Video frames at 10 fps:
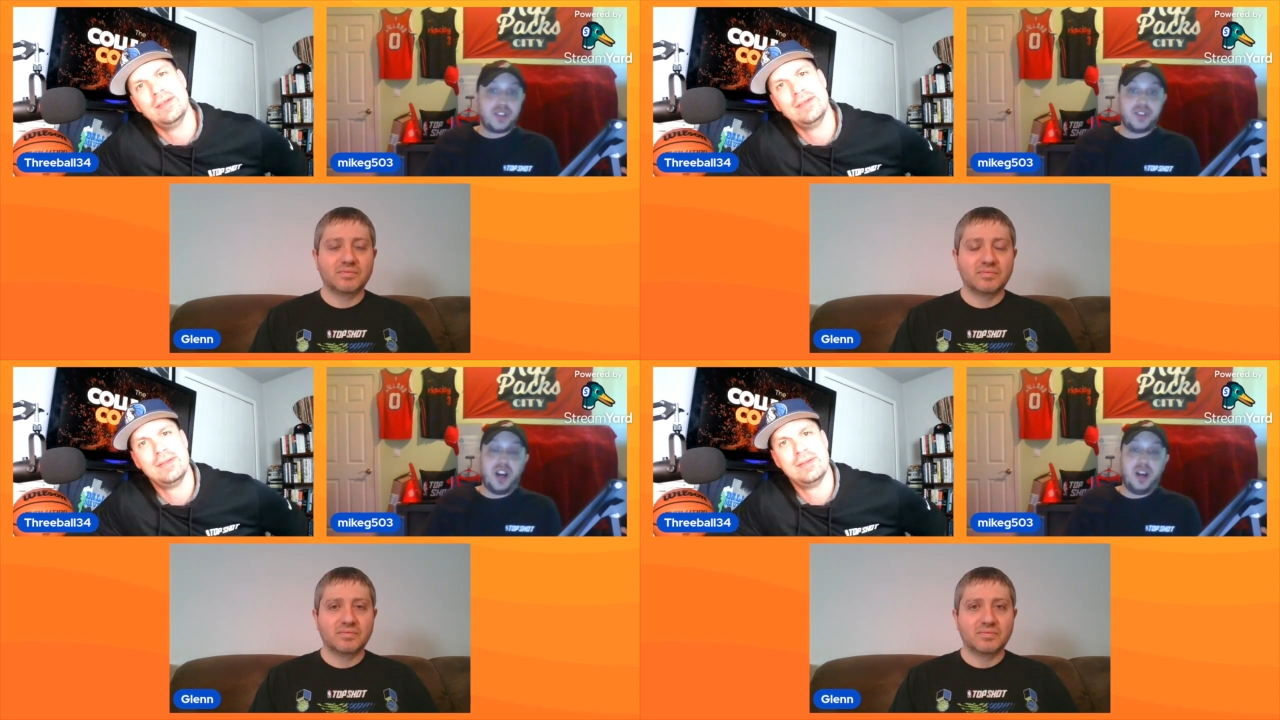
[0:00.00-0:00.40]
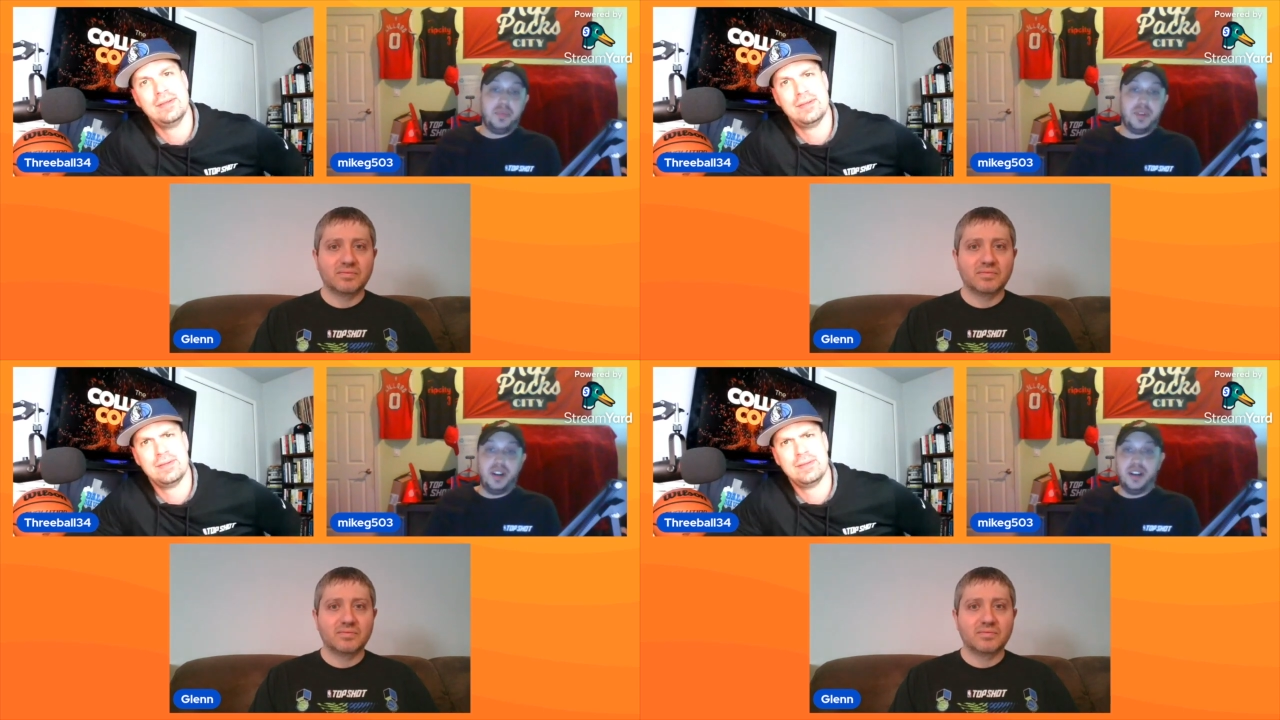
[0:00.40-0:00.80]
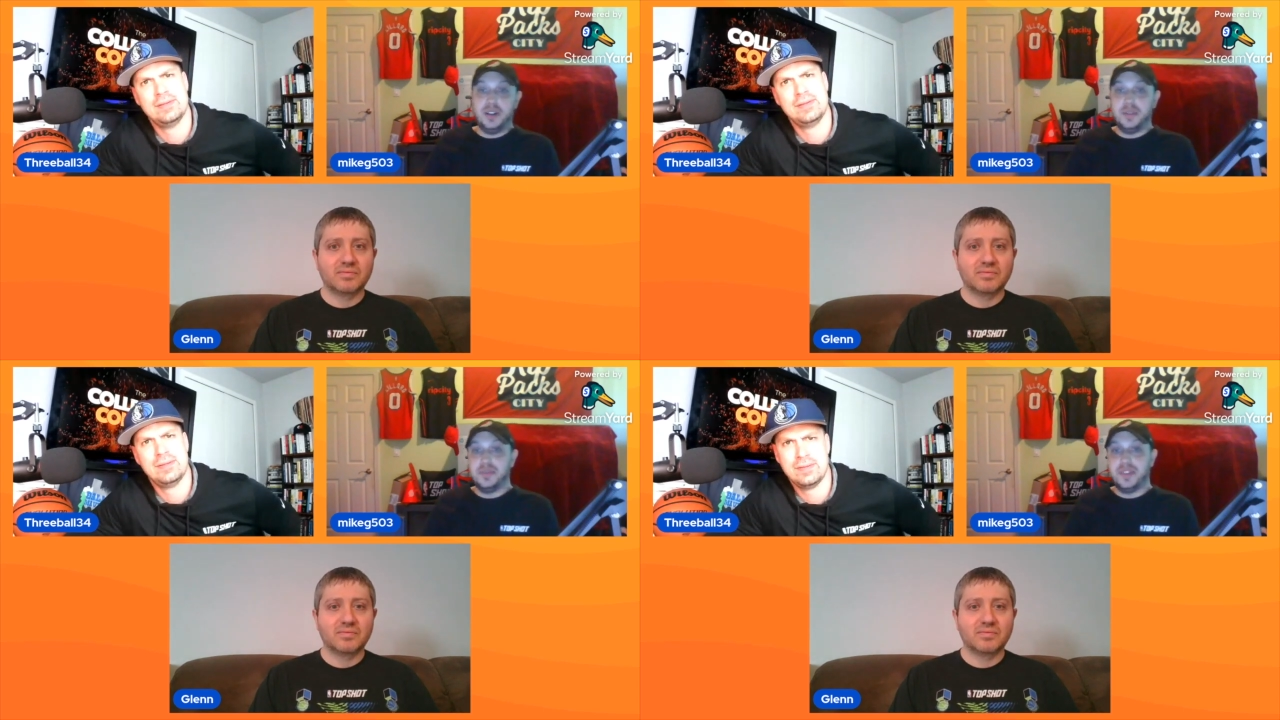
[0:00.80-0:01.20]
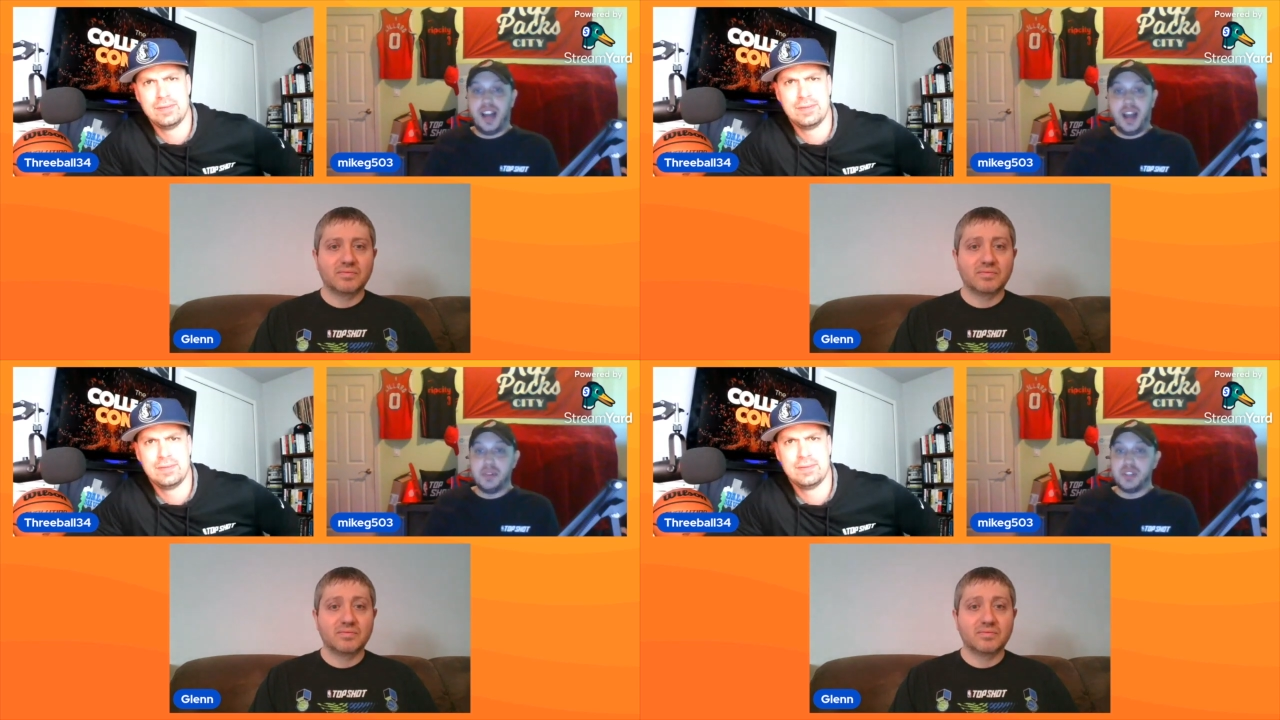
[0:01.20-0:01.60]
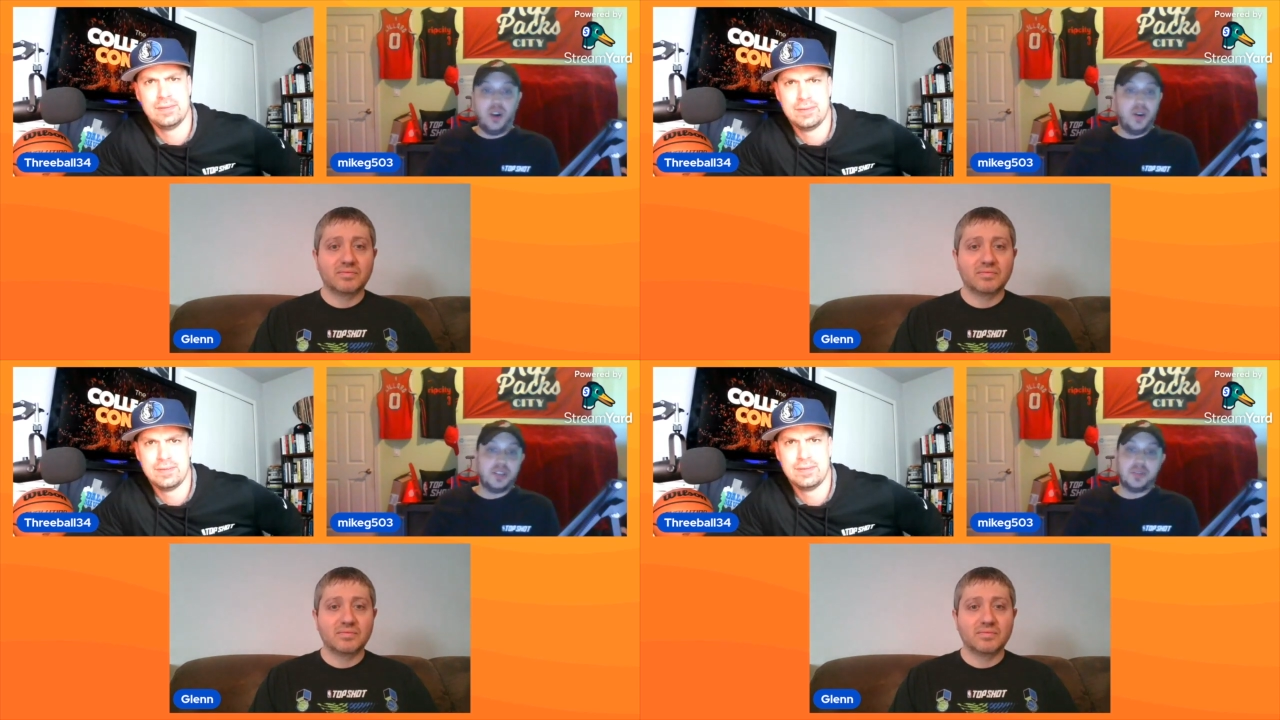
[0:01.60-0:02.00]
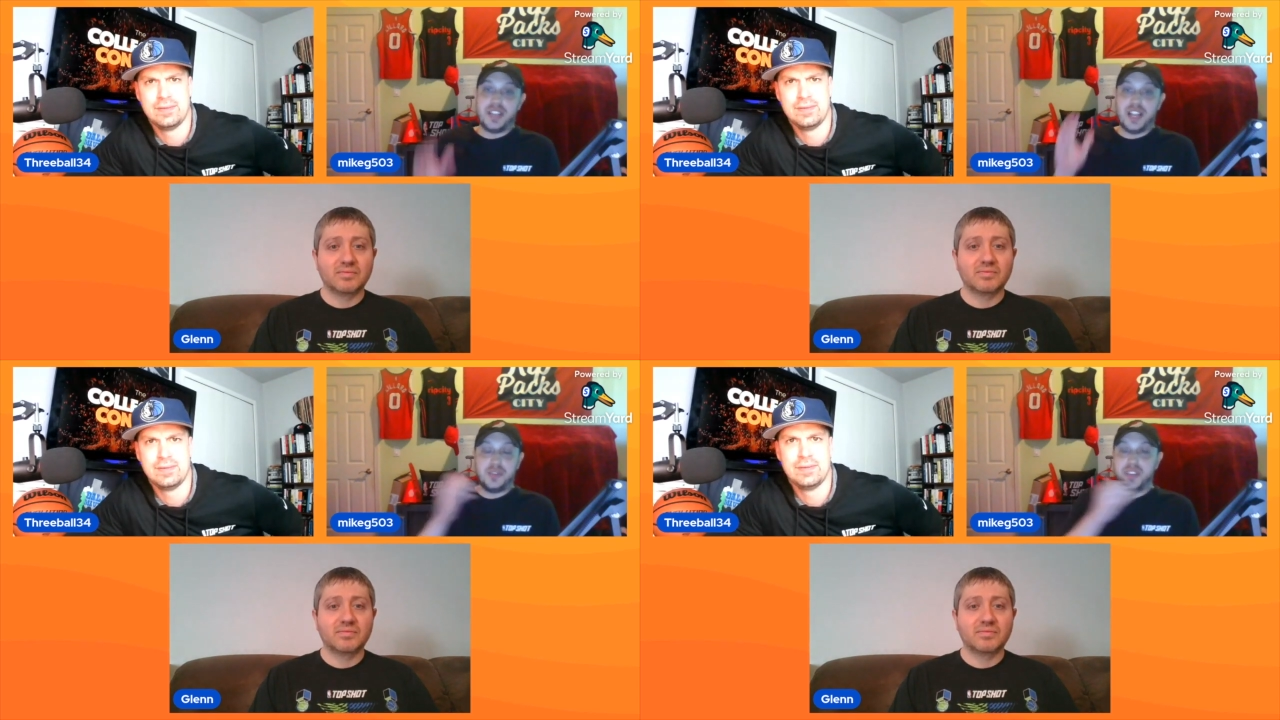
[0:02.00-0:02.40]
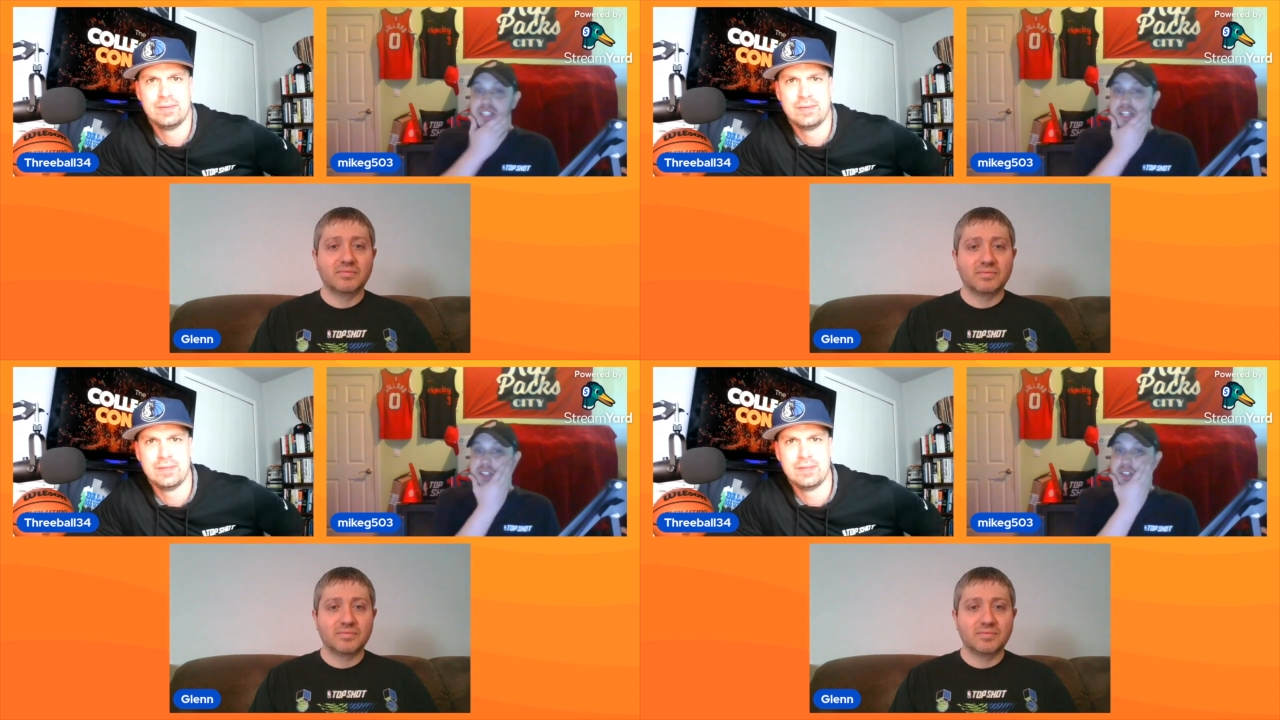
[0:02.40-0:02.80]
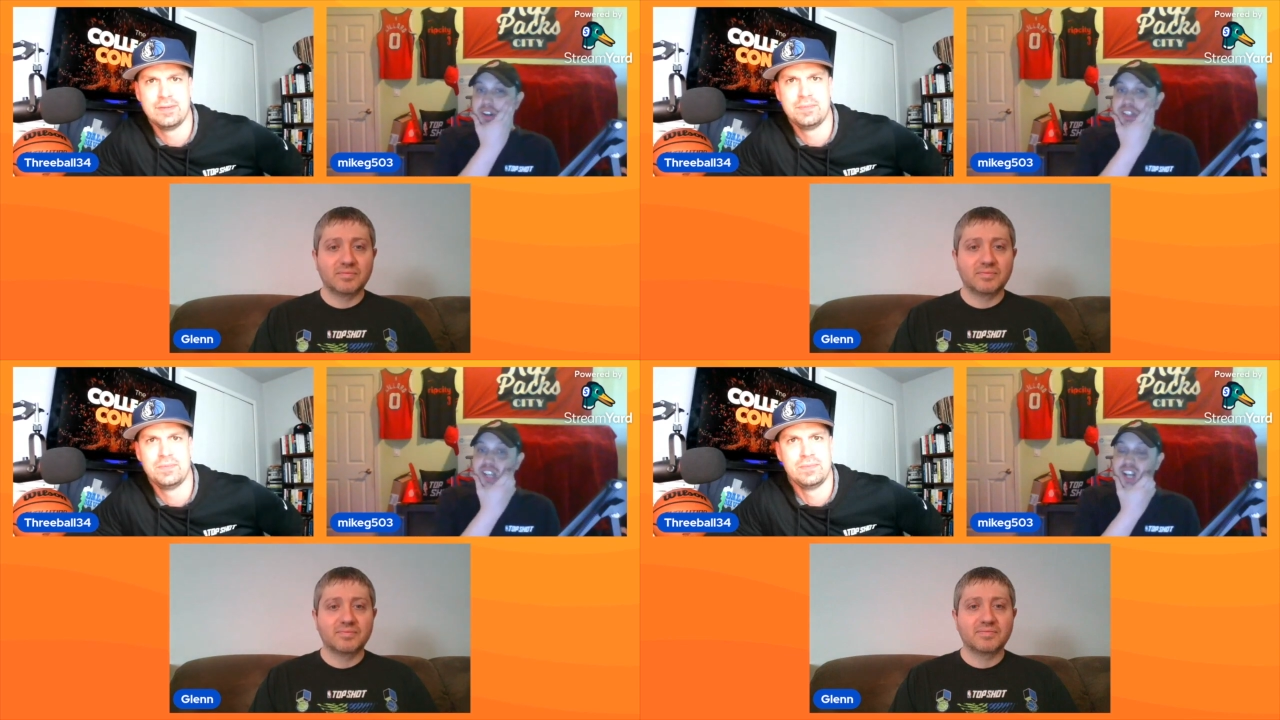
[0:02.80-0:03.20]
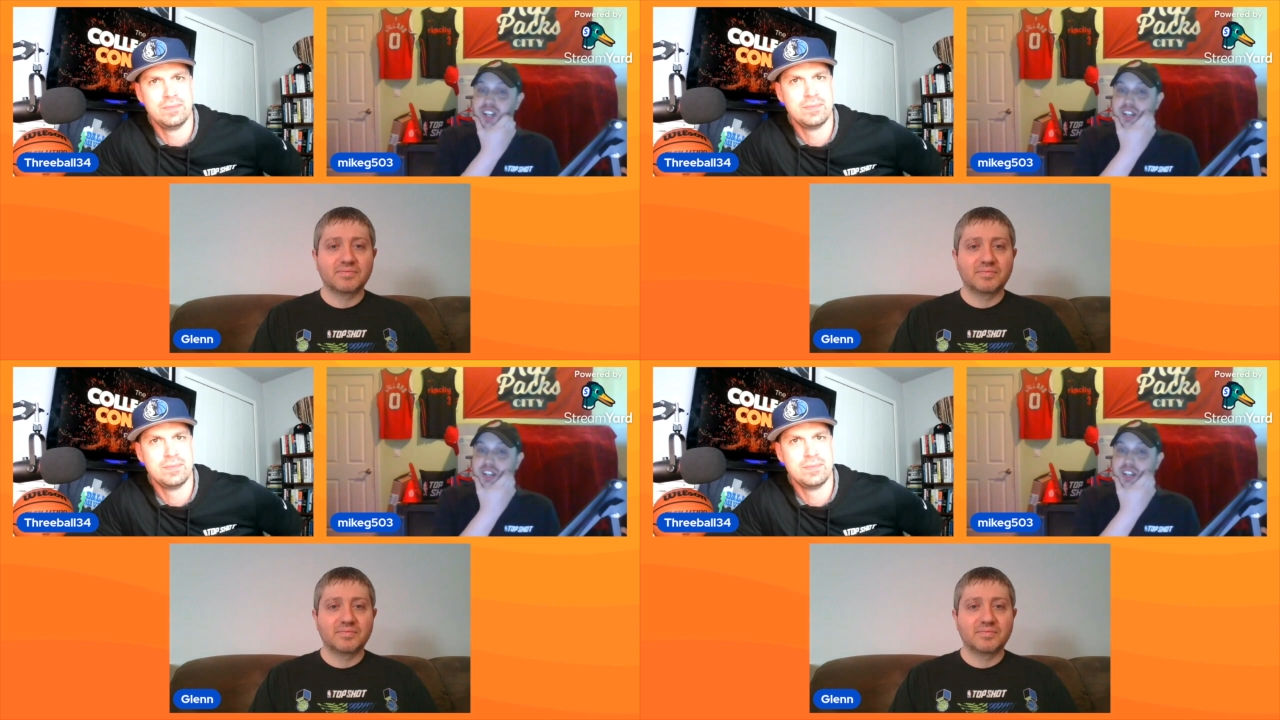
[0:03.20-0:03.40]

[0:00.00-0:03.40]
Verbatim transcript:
Speaker 1: drop. Um, I was always obsessed with the Seeing Star set. I did